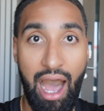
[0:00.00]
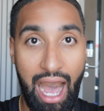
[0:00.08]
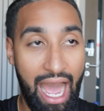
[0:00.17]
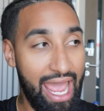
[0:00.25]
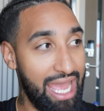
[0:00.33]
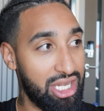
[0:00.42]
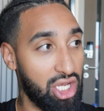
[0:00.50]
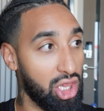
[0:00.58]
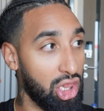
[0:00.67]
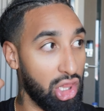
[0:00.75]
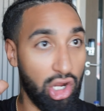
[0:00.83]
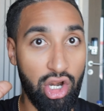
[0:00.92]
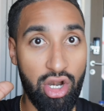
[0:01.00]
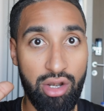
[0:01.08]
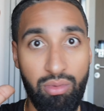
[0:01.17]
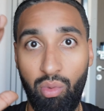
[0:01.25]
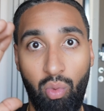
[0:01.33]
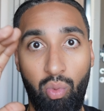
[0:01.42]
I had to
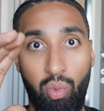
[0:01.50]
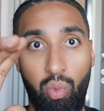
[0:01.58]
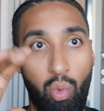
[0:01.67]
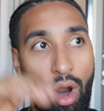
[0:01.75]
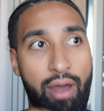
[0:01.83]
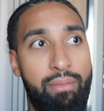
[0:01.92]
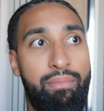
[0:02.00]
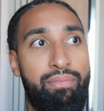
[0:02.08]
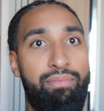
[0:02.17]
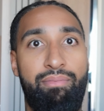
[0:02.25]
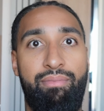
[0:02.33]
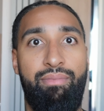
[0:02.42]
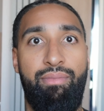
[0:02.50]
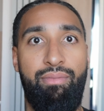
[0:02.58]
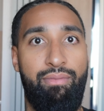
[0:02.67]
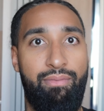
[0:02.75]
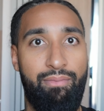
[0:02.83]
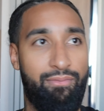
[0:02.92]
learn what
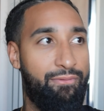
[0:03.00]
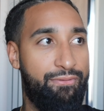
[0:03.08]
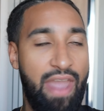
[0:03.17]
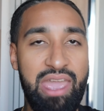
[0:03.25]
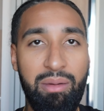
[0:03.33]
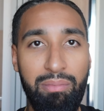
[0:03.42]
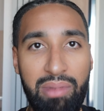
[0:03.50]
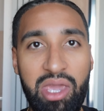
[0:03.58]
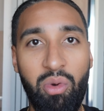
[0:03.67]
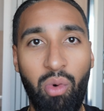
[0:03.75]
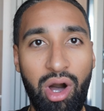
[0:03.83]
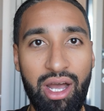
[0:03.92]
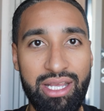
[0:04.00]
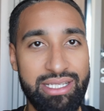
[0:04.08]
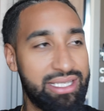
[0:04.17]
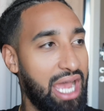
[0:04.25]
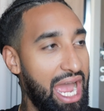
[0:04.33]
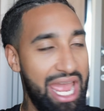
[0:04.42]
fake meat
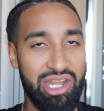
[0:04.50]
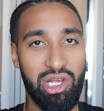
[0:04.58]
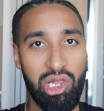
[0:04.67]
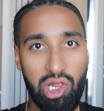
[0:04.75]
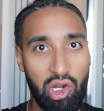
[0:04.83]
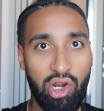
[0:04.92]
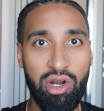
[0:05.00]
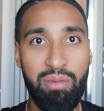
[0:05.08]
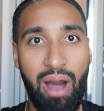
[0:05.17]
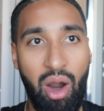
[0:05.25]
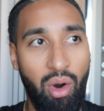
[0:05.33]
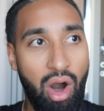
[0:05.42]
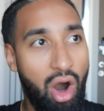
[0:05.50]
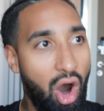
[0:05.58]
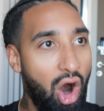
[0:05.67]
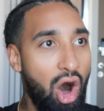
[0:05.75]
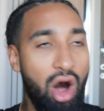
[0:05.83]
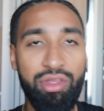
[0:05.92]
was. I had to learn about
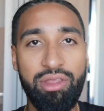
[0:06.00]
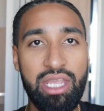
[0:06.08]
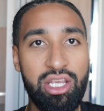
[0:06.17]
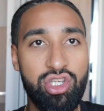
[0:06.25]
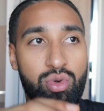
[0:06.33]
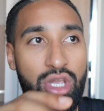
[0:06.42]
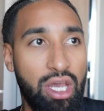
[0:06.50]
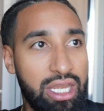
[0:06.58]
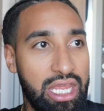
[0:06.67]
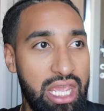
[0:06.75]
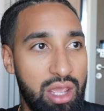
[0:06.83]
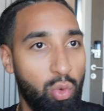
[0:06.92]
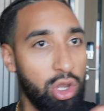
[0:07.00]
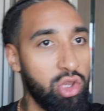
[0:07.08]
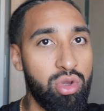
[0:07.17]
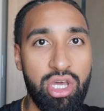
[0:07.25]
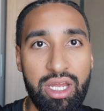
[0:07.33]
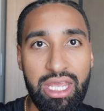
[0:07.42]
all the things you couldn't eat, what
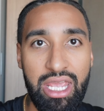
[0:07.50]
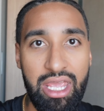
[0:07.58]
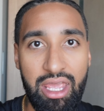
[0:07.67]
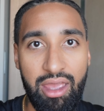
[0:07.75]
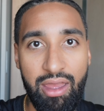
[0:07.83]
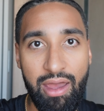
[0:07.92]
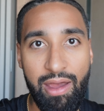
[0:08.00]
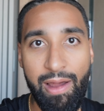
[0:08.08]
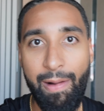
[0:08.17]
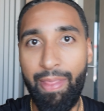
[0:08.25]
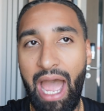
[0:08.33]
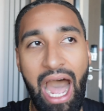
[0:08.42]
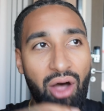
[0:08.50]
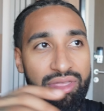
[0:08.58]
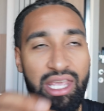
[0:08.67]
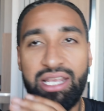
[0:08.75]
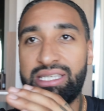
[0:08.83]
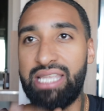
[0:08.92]
you could eat, how
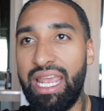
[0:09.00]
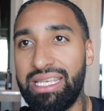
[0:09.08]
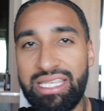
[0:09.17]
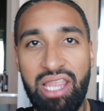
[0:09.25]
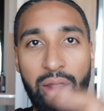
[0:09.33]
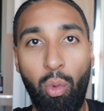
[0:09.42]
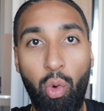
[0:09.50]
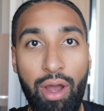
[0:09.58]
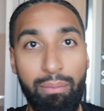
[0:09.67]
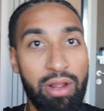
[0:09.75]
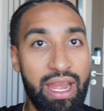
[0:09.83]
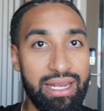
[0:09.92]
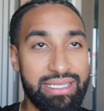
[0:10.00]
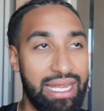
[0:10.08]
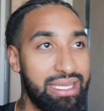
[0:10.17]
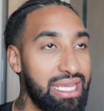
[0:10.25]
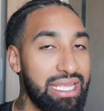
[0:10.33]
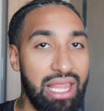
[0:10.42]
things tasted, like what brands I
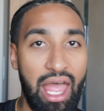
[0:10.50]
did